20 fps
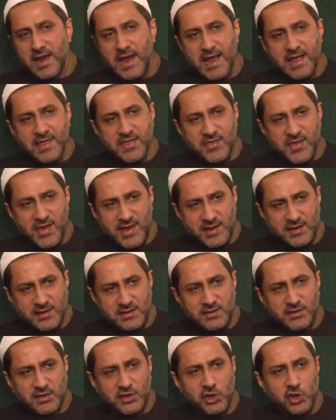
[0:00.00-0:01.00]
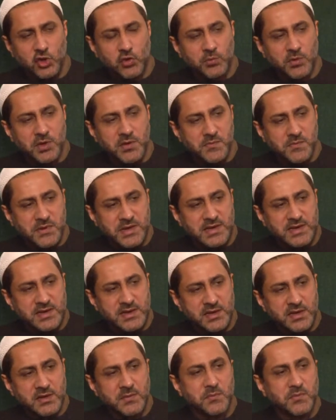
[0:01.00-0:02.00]
And then the human
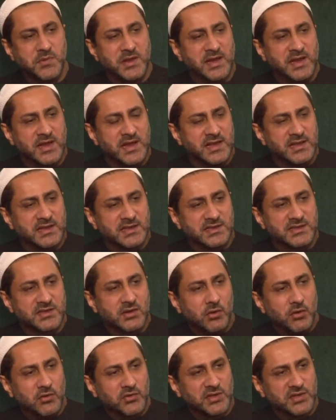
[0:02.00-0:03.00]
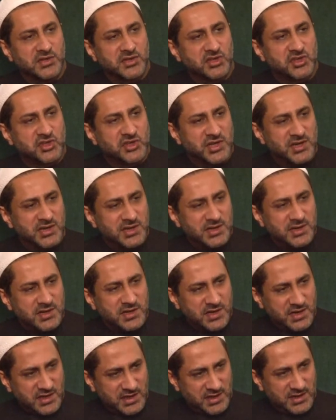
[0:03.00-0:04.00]
being begins on this
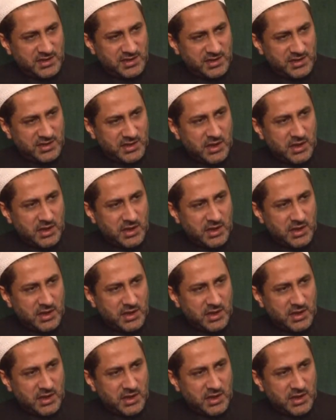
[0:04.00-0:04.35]
journey